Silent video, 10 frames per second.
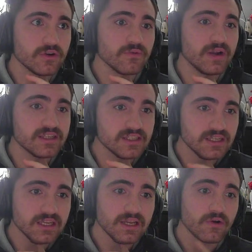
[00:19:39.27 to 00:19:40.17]

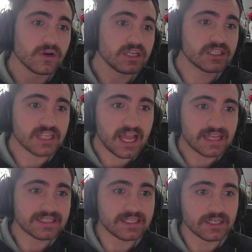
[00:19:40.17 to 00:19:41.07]
wrestling, or he just
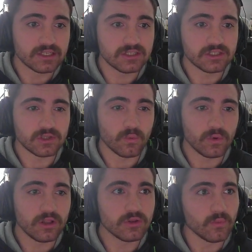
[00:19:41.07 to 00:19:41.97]
has the
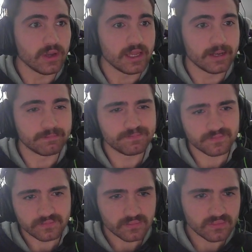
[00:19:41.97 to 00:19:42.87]
will to win.
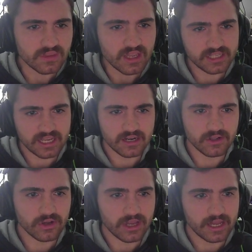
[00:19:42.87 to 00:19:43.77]
Taking a
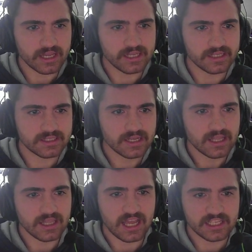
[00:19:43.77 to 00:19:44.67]
look at his
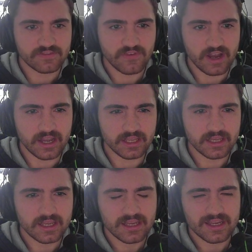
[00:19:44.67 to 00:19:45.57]
last fight,
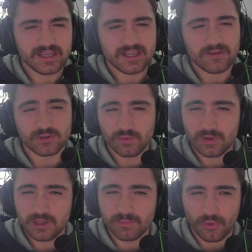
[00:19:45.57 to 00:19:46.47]
it was a
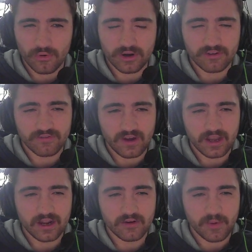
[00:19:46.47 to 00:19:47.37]
really boring
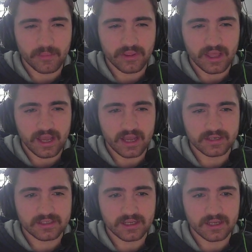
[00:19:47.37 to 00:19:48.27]
fight. I remember
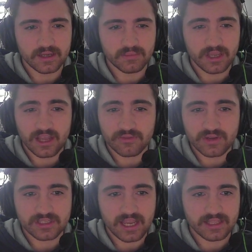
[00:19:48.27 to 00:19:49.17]
that. He got
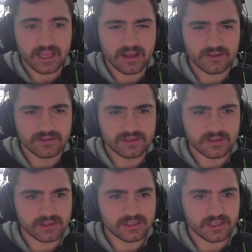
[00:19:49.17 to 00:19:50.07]
3 takedowns.
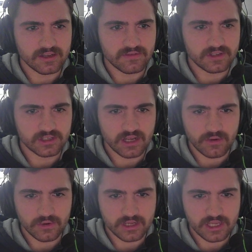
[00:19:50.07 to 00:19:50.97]
Let's see if he just
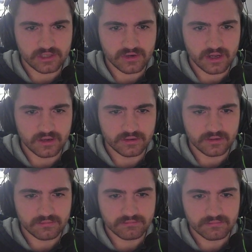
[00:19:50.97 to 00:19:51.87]
got one each round.
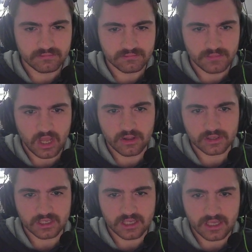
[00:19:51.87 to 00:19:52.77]
Now it looks like